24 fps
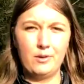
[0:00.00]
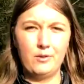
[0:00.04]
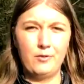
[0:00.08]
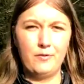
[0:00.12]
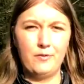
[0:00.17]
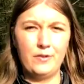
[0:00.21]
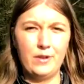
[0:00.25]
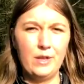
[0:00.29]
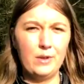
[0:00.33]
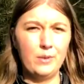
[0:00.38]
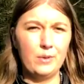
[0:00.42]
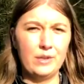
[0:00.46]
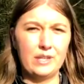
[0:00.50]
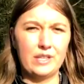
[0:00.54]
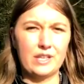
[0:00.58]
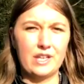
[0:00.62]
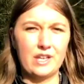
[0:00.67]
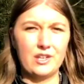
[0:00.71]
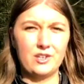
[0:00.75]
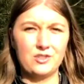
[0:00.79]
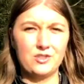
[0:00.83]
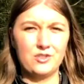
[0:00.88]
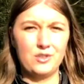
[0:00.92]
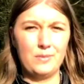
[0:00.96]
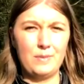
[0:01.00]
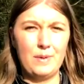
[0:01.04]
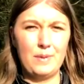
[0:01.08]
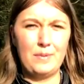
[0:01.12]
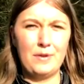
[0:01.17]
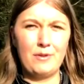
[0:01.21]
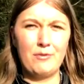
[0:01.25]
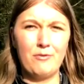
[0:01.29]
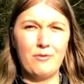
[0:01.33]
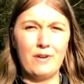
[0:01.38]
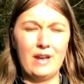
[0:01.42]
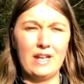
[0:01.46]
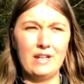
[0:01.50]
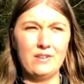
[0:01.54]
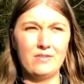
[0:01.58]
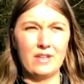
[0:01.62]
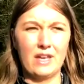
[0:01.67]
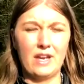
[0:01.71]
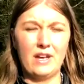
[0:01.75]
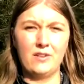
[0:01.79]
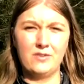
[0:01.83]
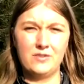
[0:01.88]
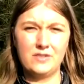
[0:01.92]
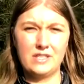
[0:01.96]
few in the country, maybe 5
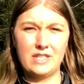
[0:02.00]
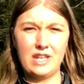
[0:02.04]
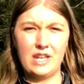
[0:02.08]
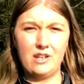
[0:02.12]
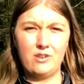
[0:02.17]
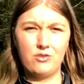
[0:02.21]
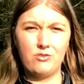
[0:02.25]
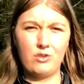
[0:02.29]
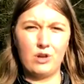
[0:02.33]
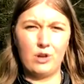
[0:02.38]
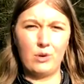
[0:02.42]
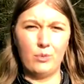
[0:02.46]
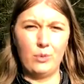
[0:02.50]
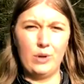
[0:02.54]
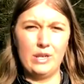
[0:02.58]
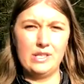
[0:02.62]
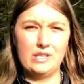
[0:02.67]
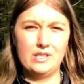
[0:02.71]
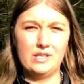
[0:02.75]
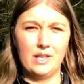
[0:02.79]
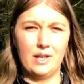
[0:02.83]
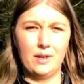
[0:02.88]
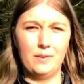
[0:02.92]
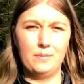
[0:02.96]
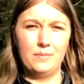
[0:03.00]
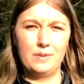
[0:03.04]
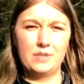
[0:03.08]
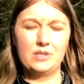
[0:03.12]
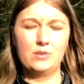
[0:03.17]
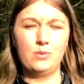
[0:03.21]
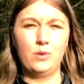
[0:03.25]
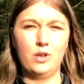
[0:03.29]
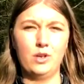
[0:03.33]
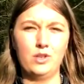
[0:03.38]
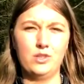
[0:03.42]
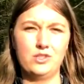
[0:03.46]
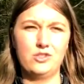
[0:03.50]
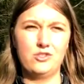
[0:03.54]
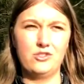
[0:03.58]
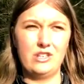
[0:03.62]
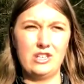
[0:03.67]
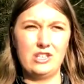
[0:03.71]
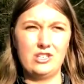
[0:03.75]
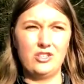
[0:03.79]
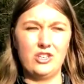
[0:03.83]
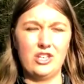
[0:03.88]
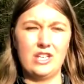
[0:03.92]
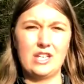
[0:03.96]
that have stayed throughout winter. Swallows
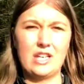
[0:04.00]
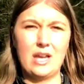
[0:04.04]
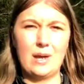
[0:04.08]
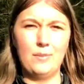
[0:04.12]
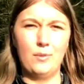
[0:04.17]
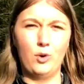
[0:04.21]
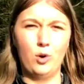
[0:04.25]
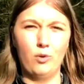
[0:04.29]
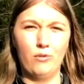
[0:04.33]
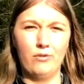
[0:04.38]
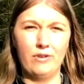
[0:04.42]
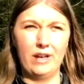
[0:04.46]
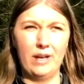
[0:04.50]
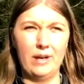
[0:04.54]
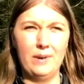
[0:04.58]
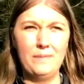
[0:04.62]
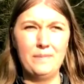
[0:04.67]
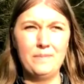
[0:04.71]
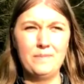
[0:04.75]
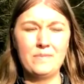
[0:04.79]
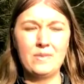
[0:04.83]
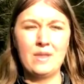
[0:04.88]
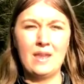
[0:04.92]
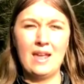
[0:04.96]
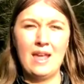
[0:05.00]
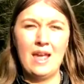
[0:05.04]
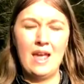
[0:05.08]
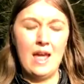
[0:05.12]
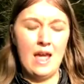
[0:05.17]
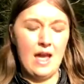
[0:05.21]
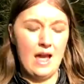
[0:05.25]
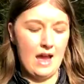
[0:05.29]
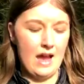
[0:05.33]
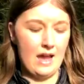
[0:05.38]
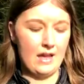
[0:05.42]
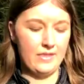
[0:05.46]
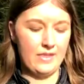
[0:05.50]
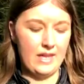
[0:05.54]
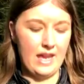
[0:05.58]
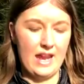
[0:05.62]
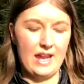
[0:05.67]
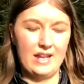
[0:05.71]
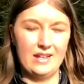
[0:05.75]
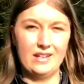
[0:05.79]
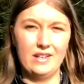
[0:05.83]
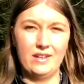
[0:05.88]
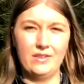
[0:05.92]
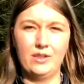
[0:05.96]
traditionally come over and
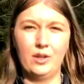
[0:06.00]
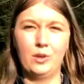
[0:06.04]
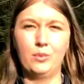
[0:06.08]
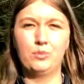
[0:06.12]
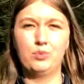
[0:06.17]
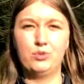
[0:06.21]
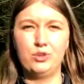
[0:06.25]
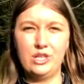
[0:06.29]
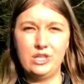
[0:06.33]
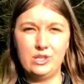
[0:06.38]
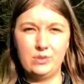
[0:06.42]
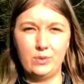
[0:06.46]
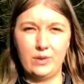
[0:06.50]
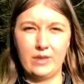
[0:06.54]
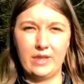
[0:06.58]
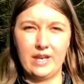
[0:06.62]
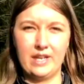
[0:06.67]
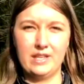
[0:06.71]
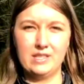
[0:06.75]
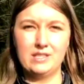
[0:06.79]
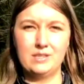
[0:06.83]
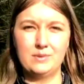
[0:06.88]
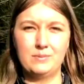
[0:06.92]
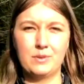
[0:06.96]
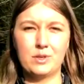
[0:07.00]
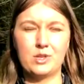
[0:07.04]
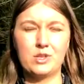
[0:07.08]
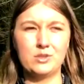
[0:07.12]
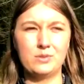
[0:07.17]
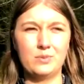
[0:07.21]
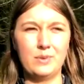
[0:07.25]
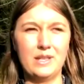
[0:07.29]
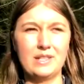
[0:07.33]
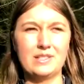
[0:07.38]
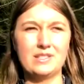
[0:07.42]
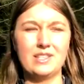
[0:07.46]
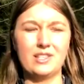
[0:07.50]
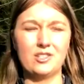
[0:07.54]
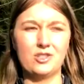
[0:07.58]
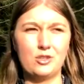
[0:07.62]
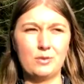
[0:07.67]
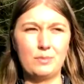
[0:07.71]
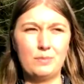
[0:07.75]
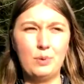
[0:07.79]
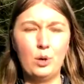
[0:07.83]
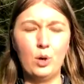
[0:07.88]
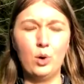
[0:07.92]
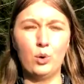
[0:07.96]
then they'll breed with us. Because we had such a
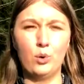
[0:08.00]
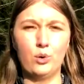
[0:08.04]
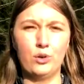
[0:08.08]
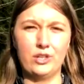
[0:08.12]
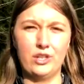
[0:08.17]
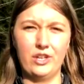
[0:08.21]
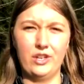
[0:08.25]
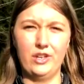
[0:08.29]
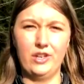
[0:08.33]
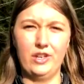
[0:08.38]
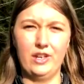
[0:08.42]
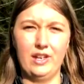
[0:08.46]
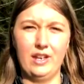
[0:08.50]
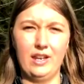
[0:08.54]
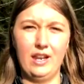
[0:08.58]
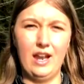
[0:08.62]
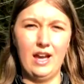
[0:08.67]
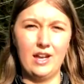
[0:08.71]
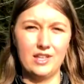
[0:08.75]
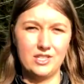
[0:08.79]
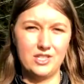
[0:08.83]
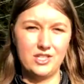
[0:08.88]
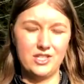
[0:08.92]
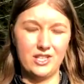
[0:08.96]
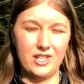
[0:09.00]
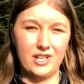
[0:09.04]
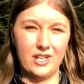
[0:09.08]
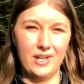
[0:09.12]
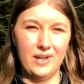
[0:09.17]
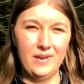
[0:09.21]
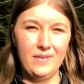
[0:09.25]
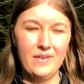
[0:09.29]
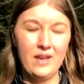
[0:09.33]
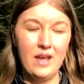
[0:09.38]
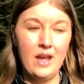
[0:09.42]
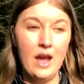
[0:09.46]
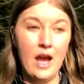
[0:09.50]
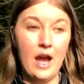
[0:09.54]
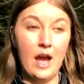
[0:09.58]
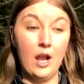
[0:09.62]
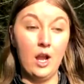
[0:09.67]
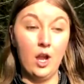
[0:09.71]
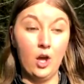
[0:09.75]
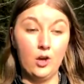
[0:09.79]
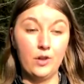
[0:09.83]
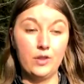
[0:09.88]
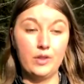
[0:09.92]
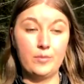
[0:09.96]
poor year last year, a
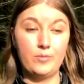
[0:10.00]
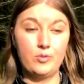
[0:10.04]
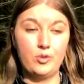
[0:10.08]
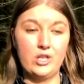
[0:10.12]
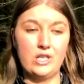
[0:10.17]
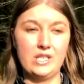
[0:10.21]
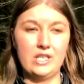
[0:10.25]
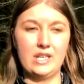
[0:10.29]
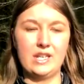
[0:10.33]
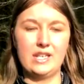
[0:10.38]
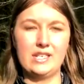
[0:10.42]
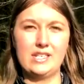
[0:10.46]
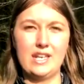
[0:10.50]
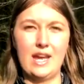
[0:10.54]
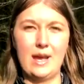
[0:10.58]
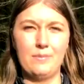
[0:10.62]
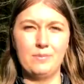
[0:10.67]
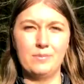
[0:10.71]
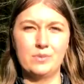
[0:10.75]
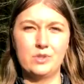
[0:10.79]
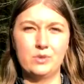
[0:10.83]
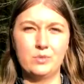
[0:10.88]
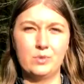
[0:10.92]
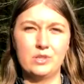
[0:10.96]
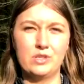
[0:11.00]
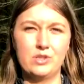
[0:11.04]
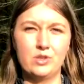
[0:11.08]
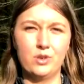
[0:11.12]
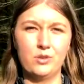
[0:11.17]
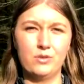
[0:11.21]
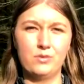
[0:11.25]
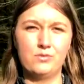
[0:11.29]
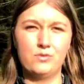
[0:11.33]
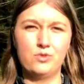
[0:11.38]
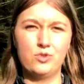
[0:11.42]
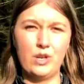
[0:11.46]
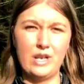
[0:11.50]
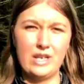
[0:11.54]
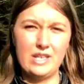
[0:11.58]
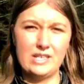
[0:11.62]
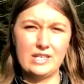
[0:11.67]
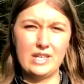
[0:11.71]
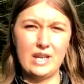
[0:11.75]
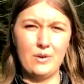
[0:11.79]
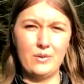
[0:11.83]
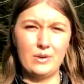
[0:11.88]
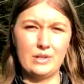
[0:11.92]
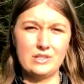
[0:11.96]
lot of the breeding attempts were sort of drained
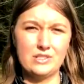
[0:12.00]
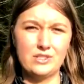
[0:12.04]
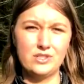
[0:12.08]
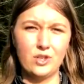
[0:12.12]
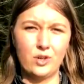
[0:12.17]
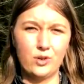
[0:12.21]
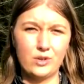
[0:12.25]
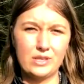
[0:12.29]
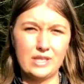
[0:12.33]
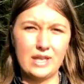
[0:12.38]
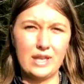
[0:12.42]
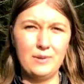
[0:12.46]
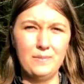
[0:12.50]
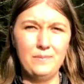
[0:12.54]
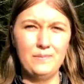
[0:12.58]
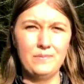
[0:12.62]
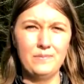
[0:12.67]
out and sogged out.